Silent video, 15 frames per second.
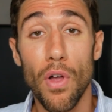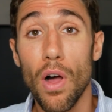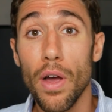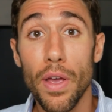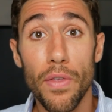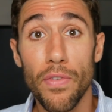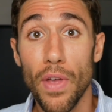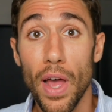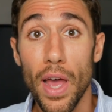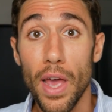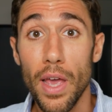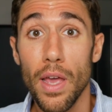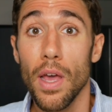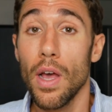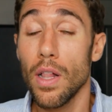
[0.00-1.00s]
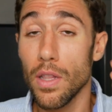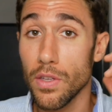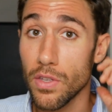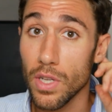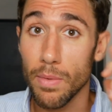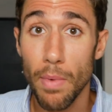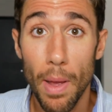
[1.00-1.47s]
long as I
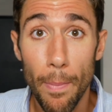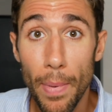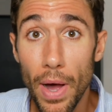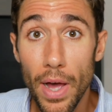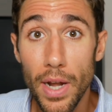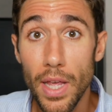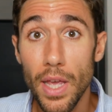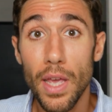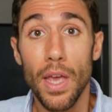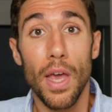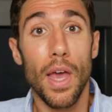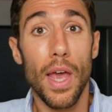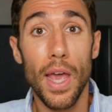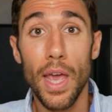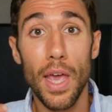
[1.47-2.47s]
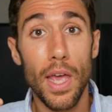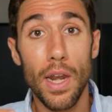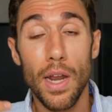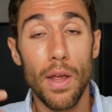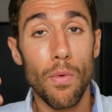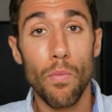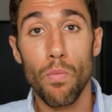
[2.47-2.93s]
listen to my body and
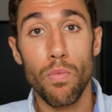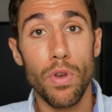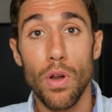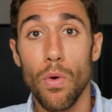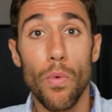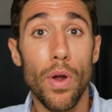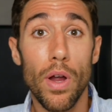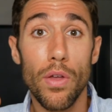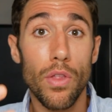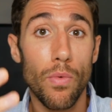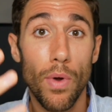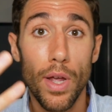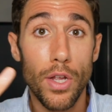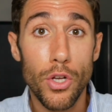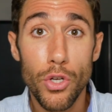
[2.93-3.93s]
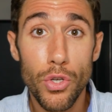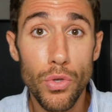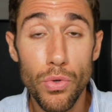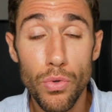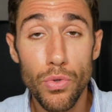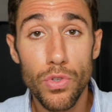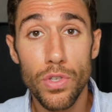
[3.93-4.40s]
I, you know, wear the right
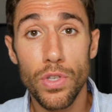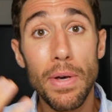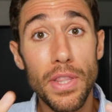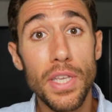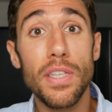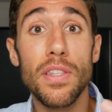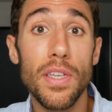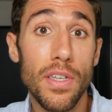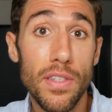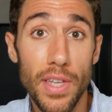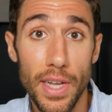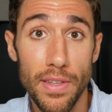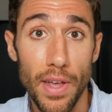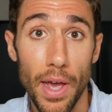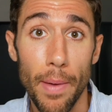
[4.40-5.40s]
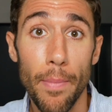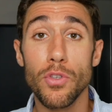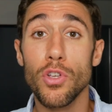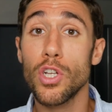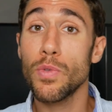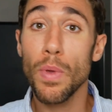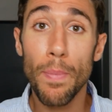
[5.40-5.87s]
shoes. But these things take time.
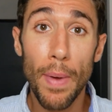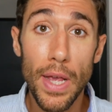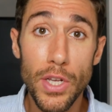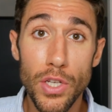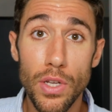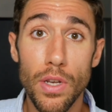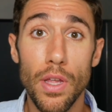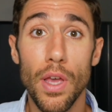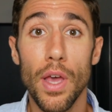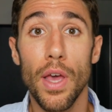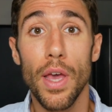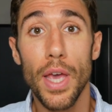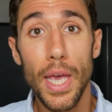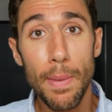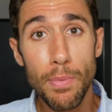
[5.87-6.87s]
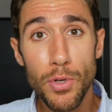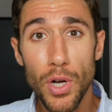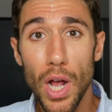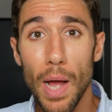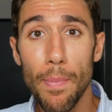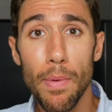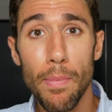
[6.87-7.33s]
So just be patient hip
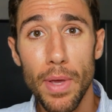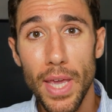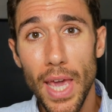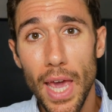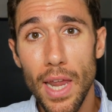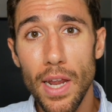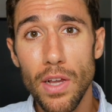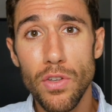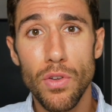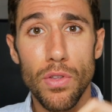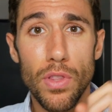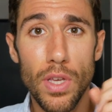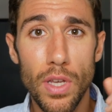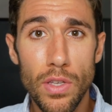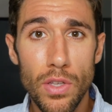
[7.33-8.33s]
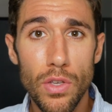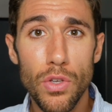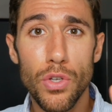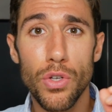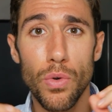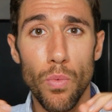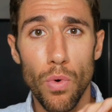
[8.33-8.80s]
drop and mechanics are things that you
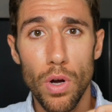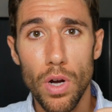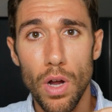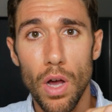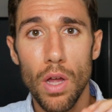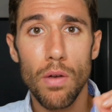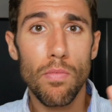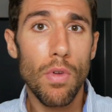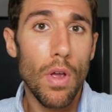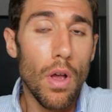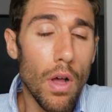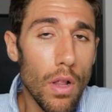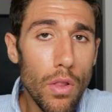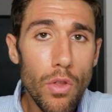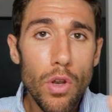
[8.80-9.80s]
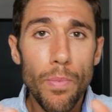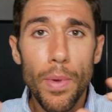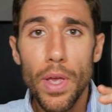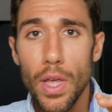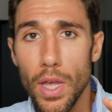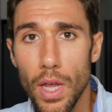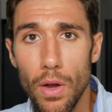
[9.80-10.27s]
should work on a little
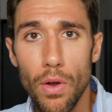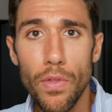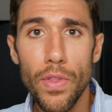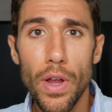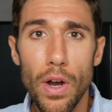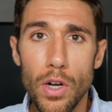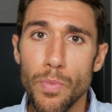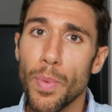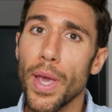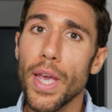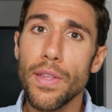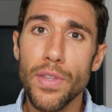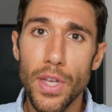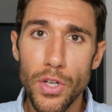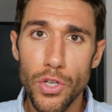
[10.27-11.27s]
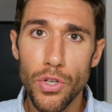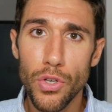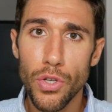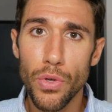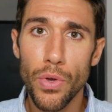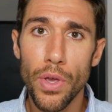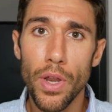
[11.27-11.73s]
bit here and there. Pay attention
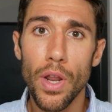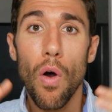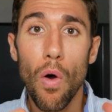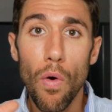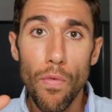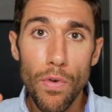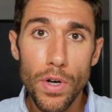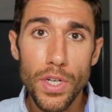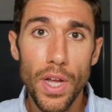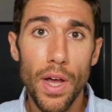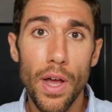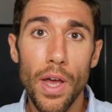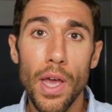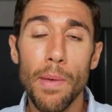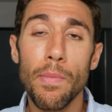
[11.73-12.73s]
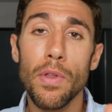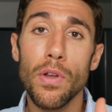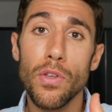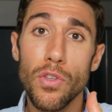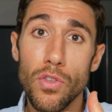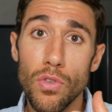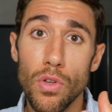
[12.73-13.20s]
to it over time. You know,
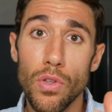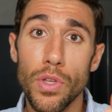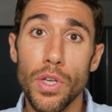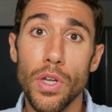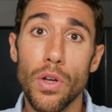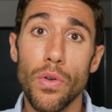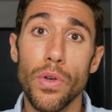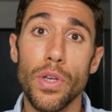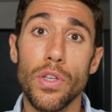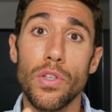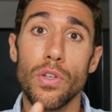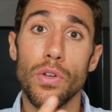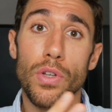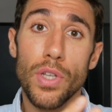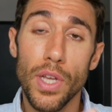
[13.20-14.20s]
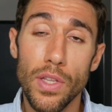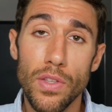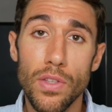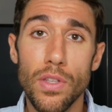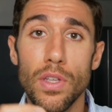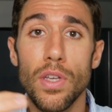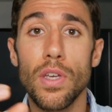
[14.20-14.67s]
you slowly increase your
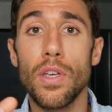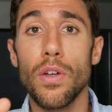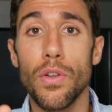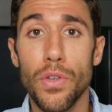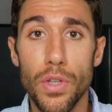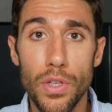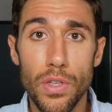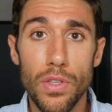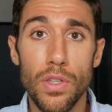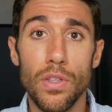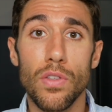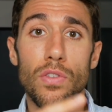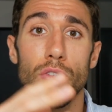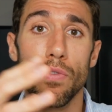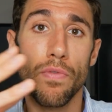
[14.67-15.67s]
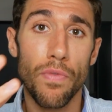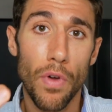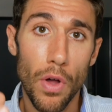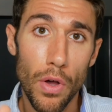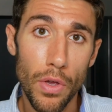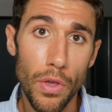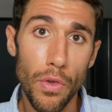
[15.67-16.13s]
intensity, your distance, your
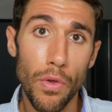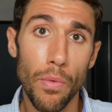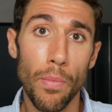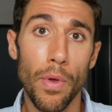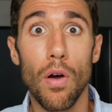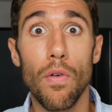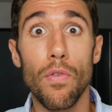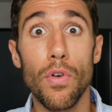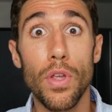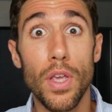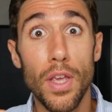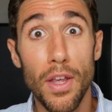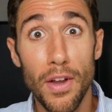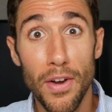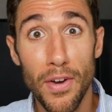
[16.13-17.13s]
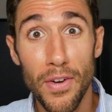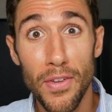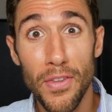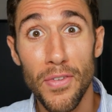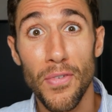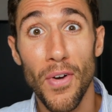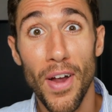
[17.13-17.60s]
volume over
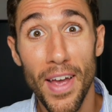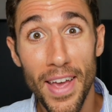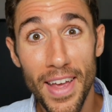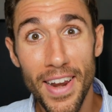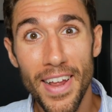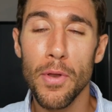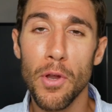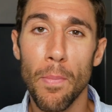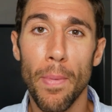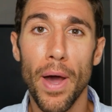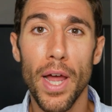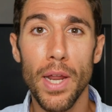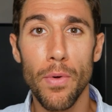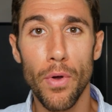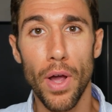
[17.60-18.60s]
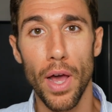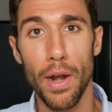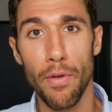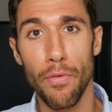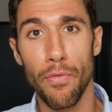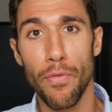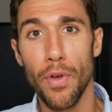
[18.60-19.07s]
years, right? And your body will kind
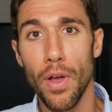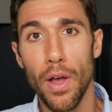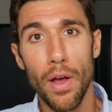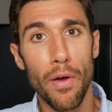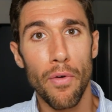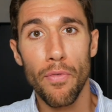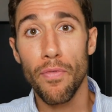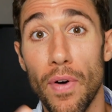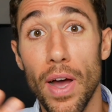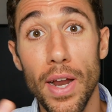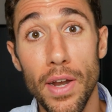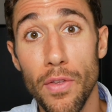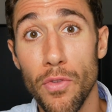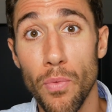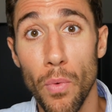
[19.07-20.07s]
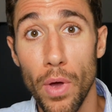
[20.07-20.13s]
of find its